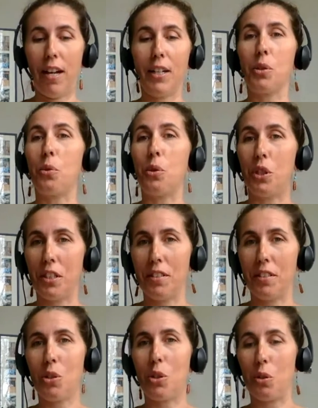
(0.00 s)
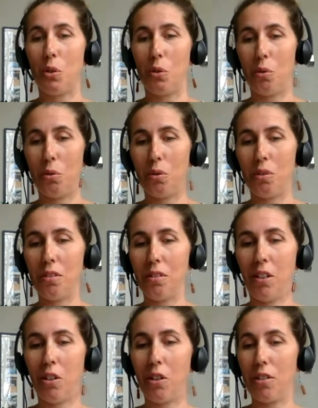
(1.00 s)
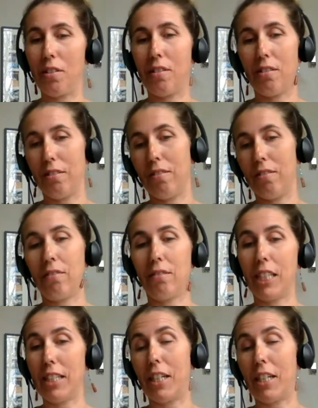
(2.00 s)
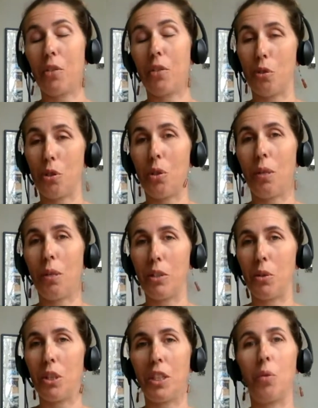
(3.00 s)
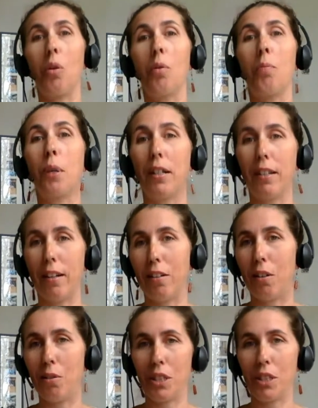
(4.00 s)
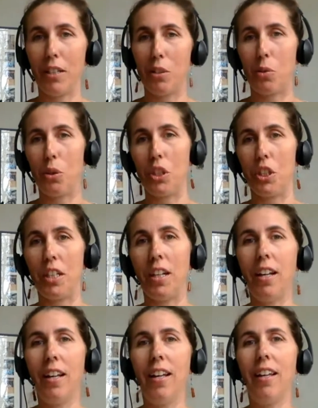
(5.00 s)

estrogens to, or testosterone to estrogen, or pregnenolone to estrogen,